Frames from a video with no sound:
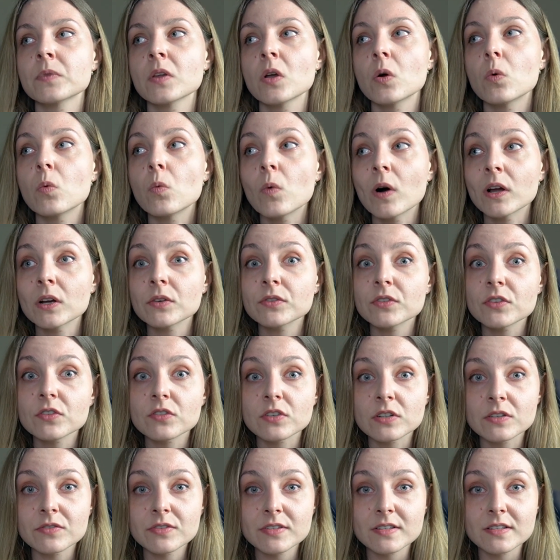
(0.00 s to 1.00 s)
One of the
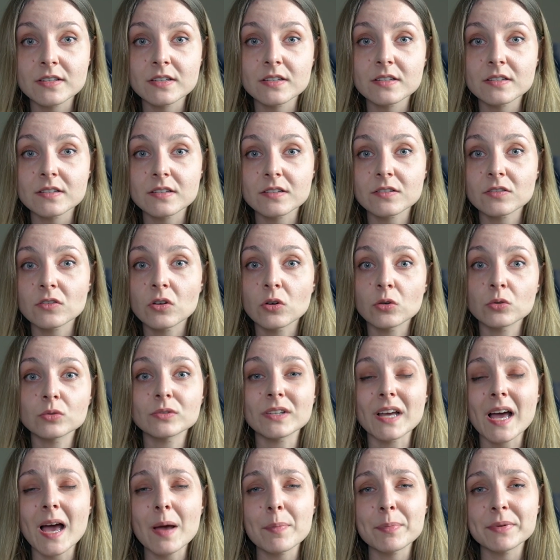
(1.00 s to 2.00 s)
services is called
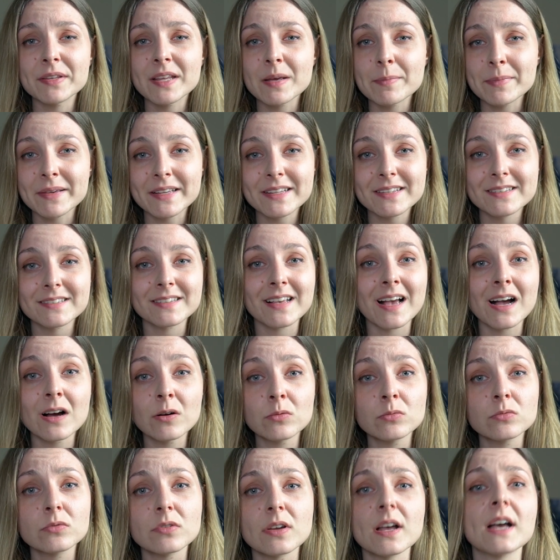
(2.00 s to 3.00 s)
Epidemic
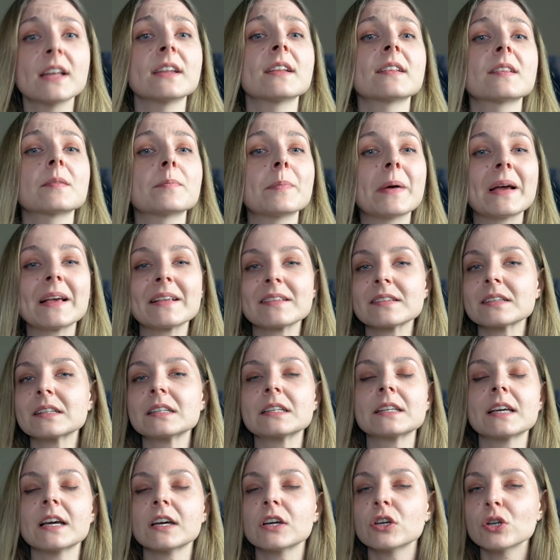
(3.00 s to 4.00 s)
Sound, and it's
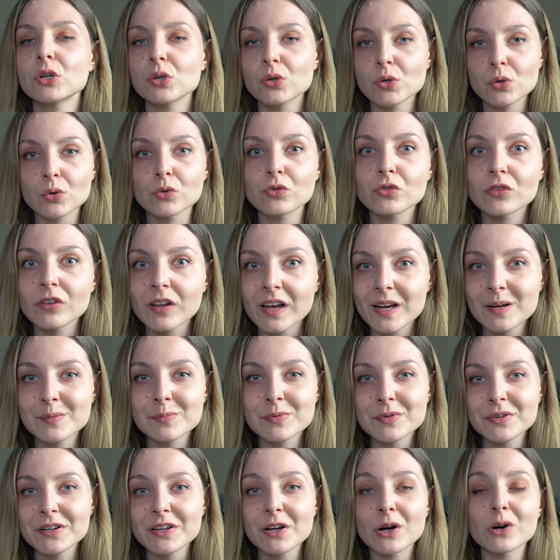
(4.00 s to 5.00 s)
basically a huge
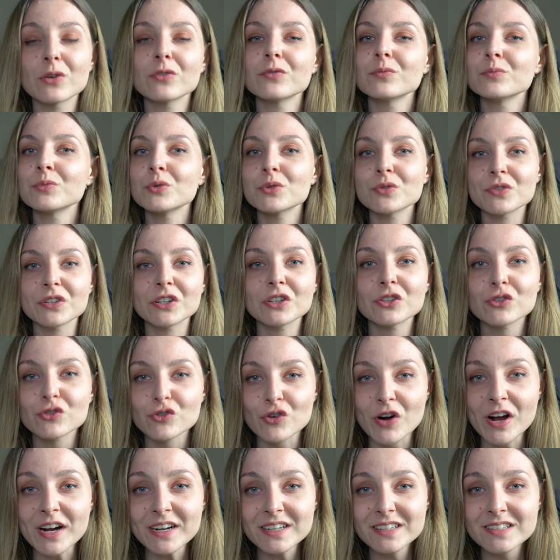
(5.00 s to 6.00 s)
library of music
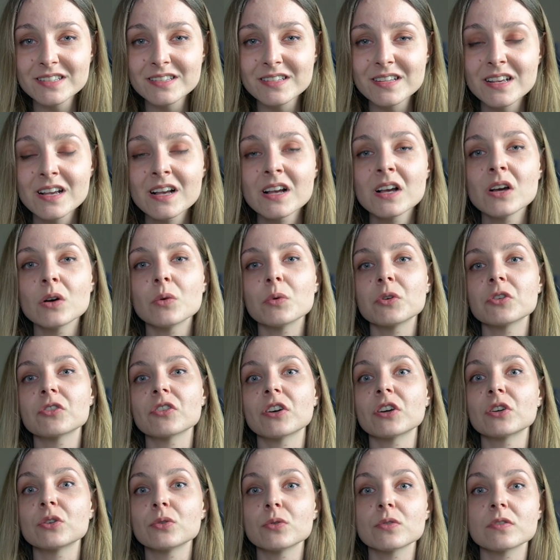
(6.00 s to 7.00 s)
tracks which
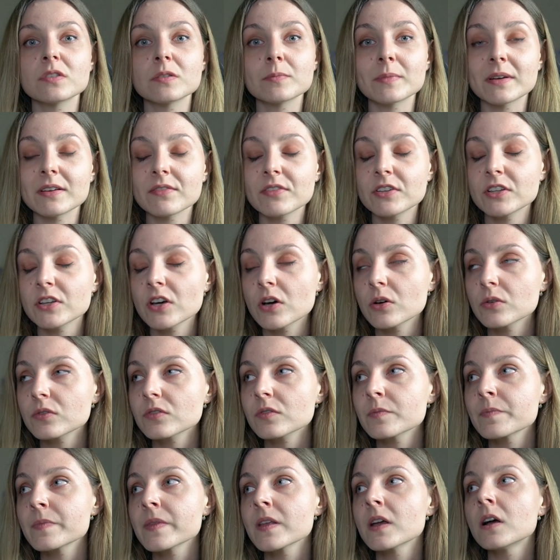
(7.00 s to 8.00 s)
I use in my
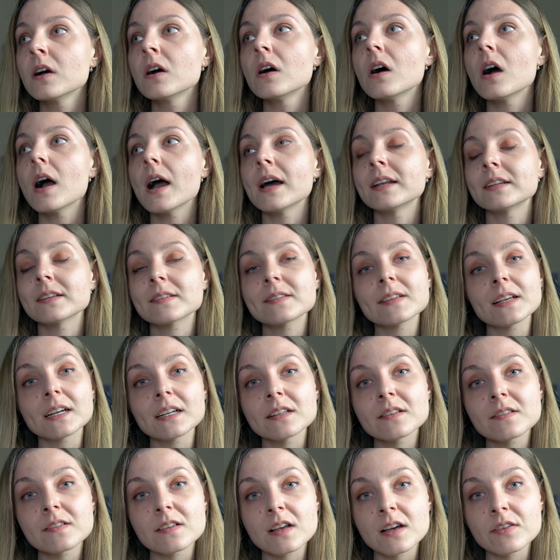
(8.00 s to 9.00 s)
videos. And the
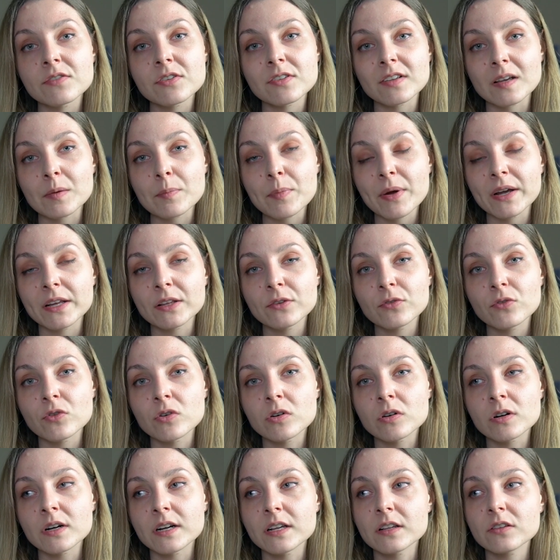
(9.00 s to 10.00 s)
second service I paid
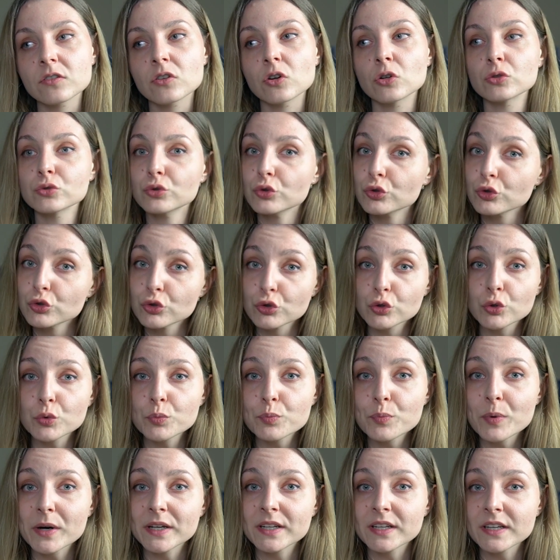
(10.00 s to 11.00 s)
for is called
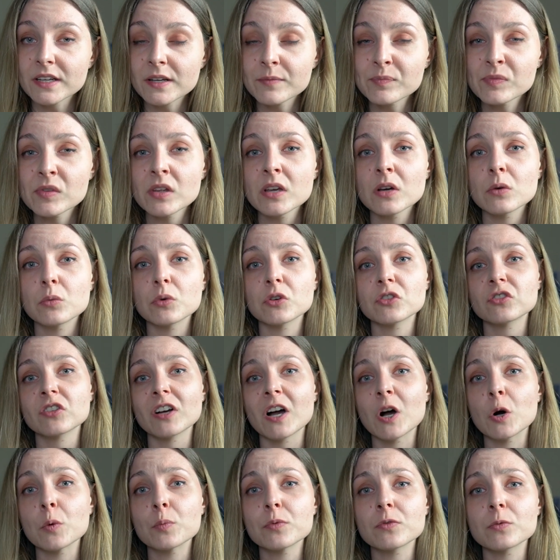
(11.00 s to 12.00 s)
TubeBuddy, which
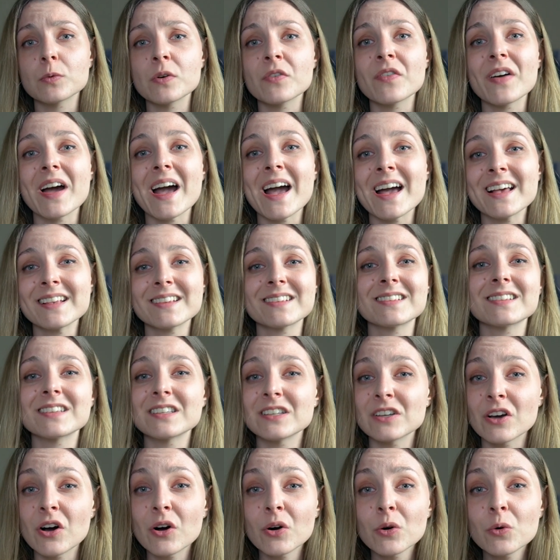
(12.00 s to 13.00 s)
helps with
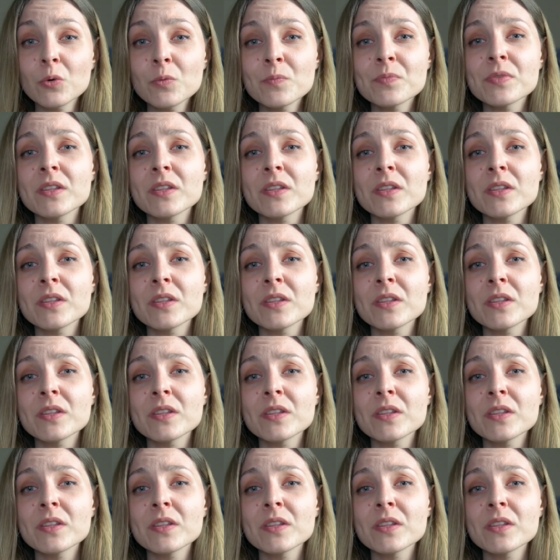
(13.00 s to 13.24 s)
SEO,